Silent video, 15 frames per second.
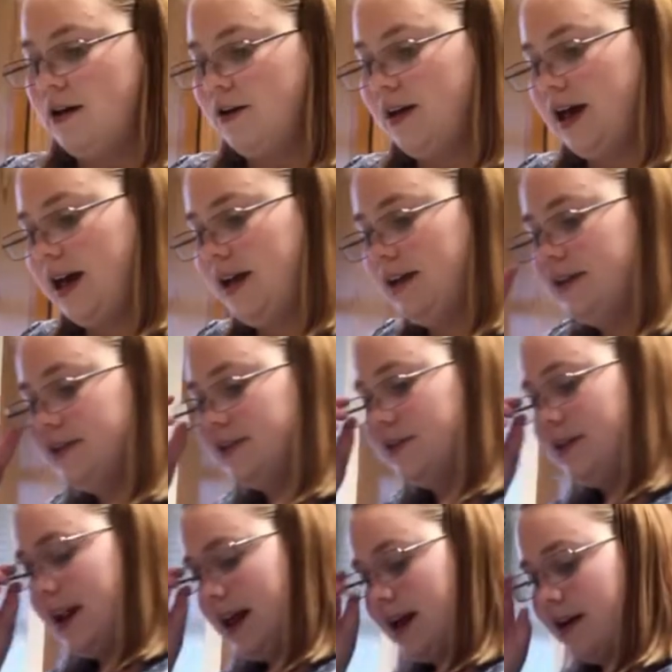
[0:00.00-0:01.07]
Okay, so
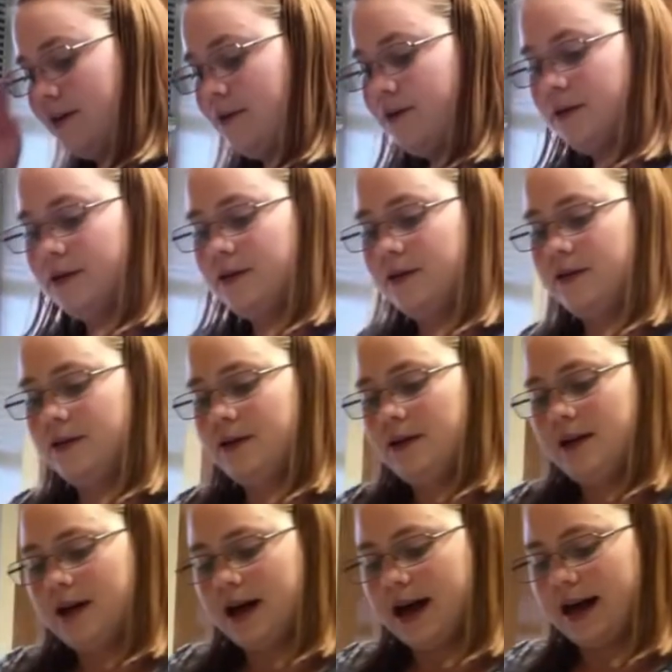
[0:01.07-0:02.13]
now
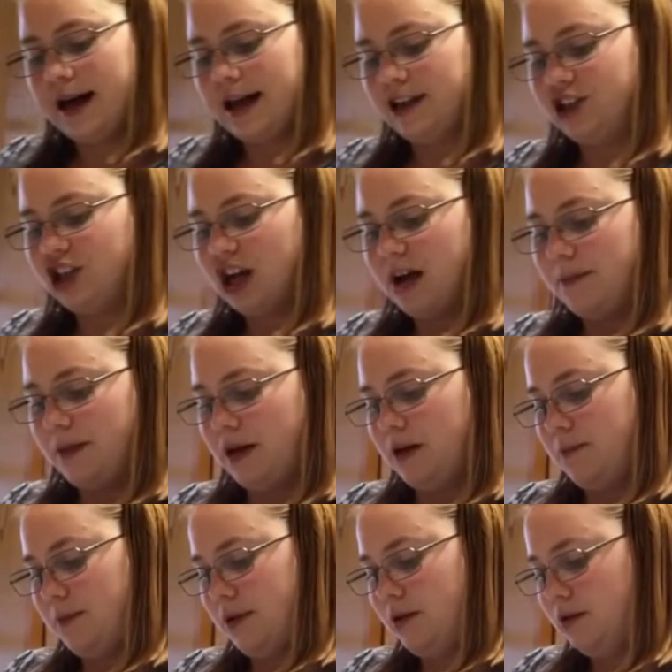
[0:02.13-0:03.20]
I got to chop up
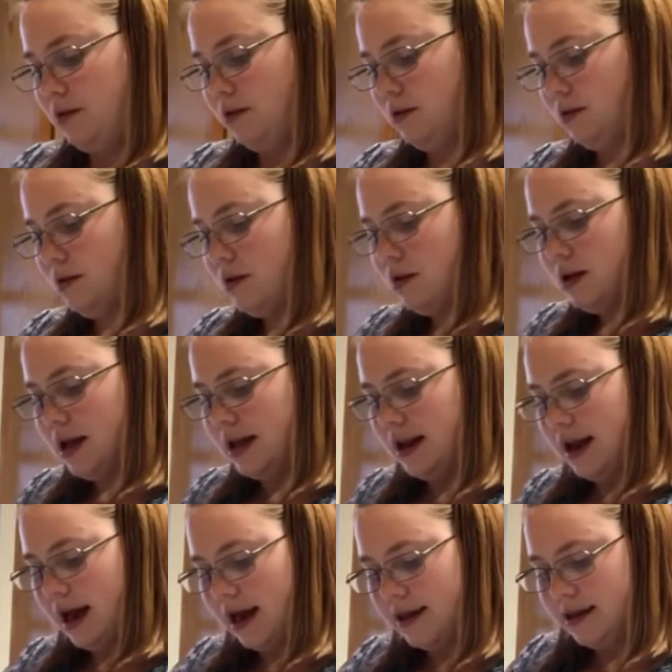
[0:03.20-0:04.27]

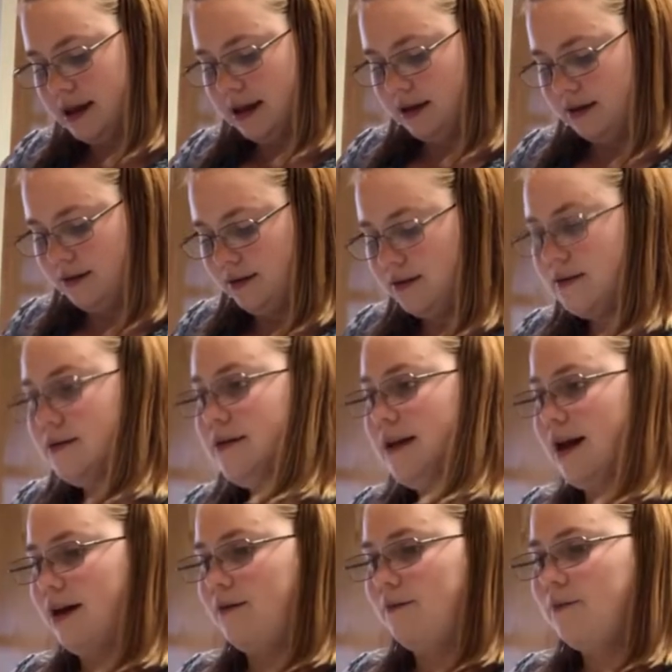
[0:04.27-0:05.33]
onion.
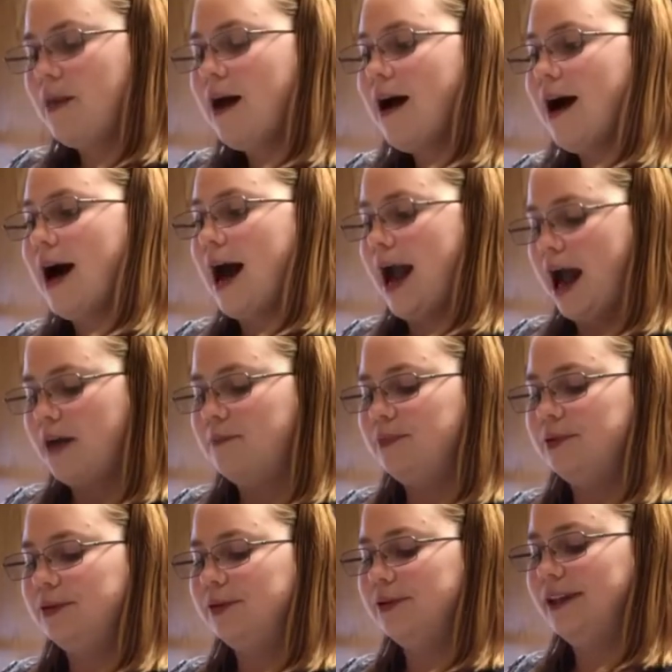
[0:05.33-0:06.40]
Now, I had
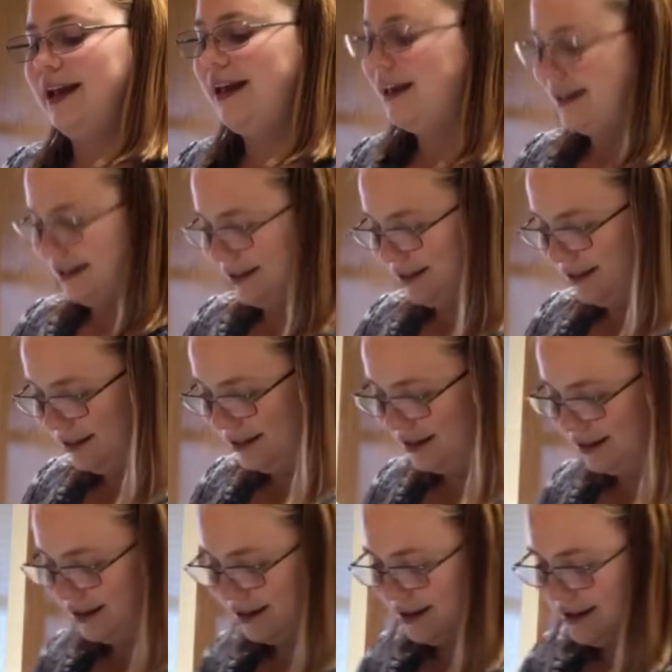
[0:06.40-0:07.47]

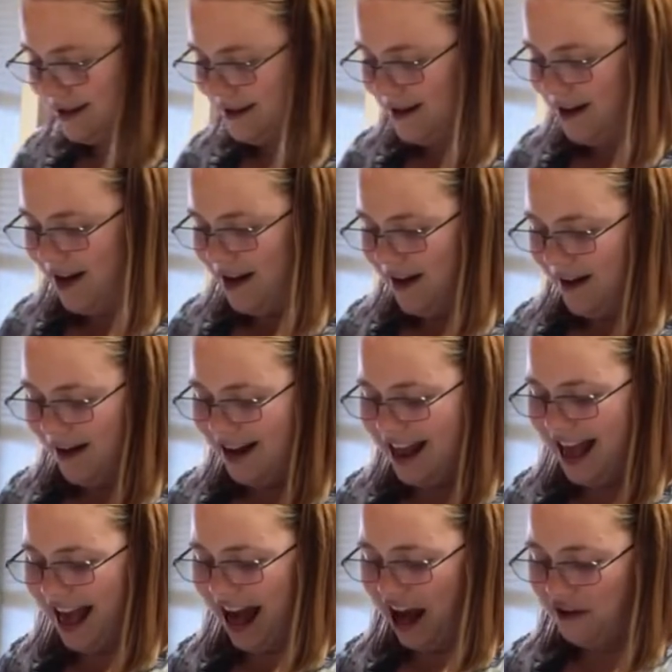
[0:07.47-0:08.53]
plans on
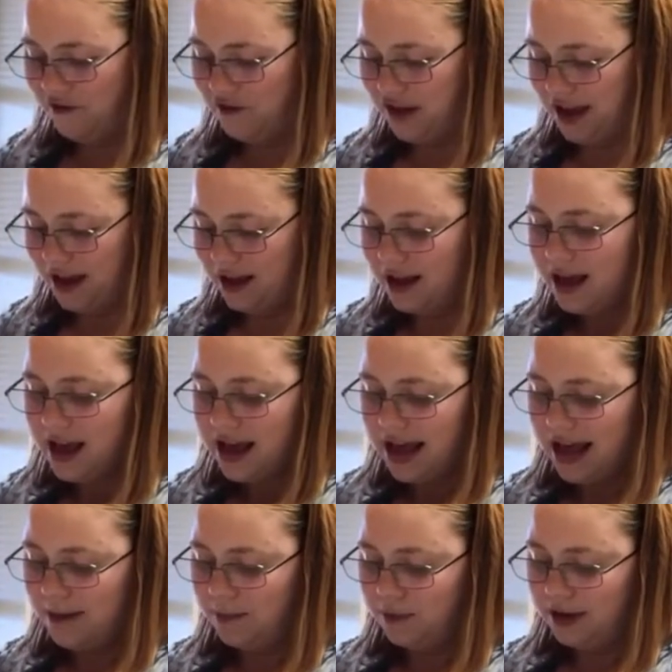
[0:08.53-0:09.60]
having
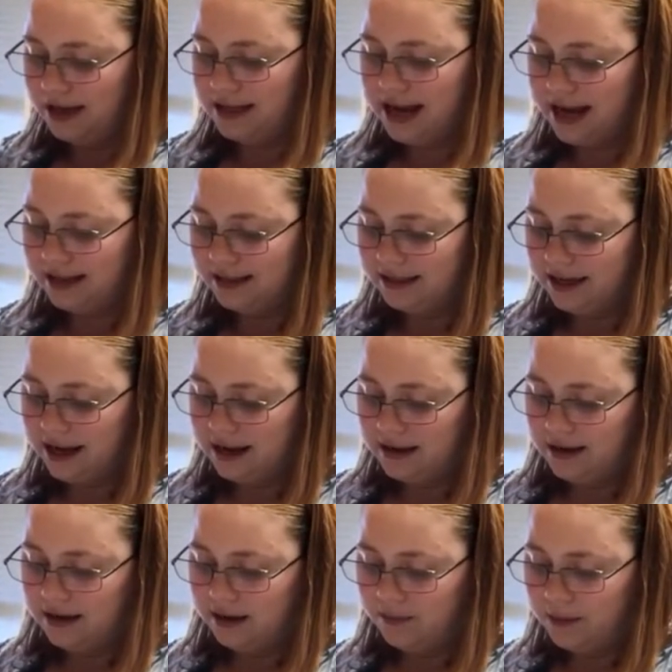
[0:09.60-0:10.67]
a pre-diced
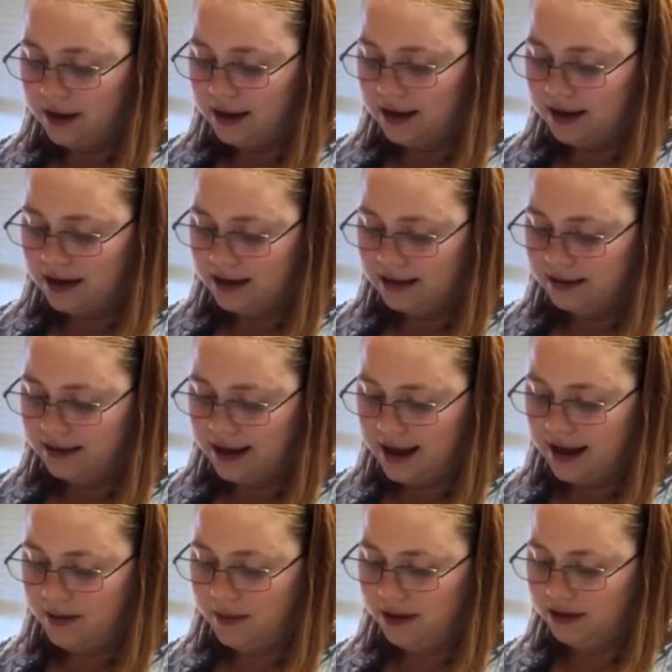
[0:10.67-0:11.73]
onion because
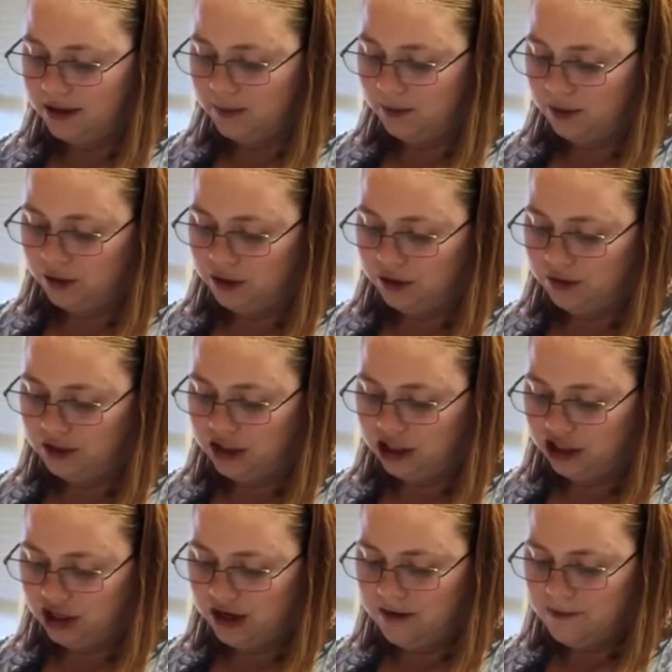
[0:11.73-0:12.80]
I'm a substitute
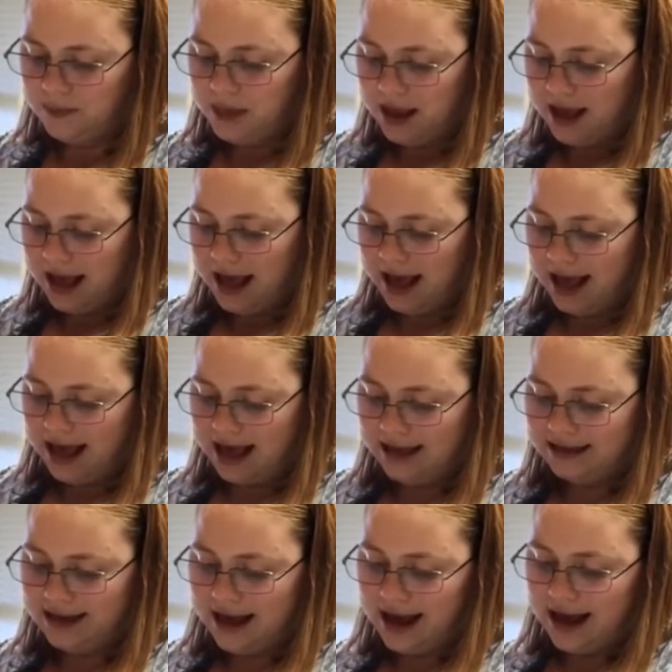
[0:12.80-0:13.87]
teacher
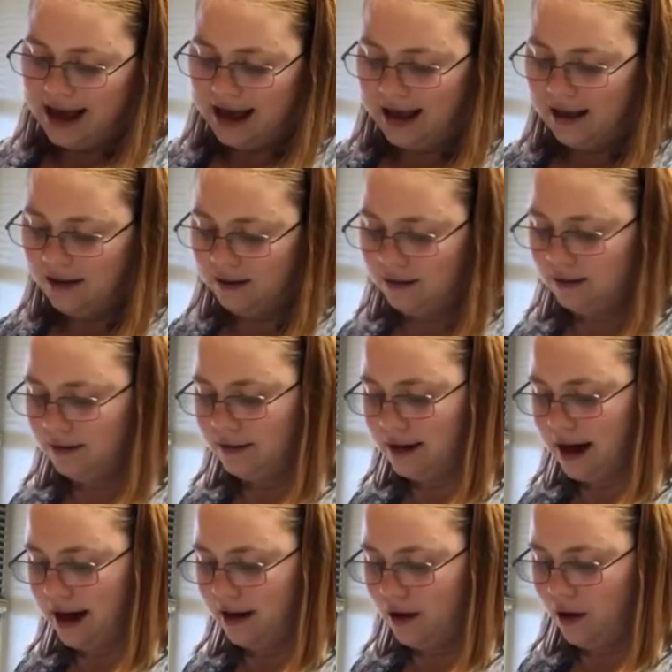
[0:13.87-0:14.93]
and I
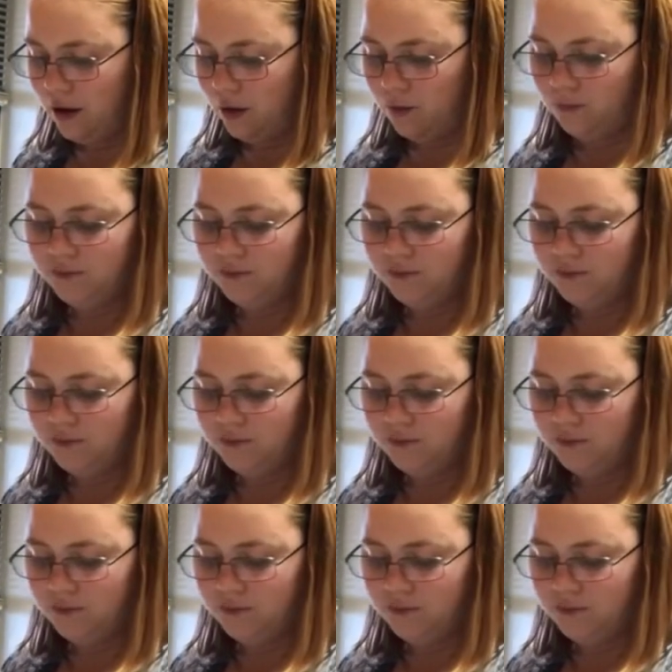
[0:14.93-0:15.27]
got home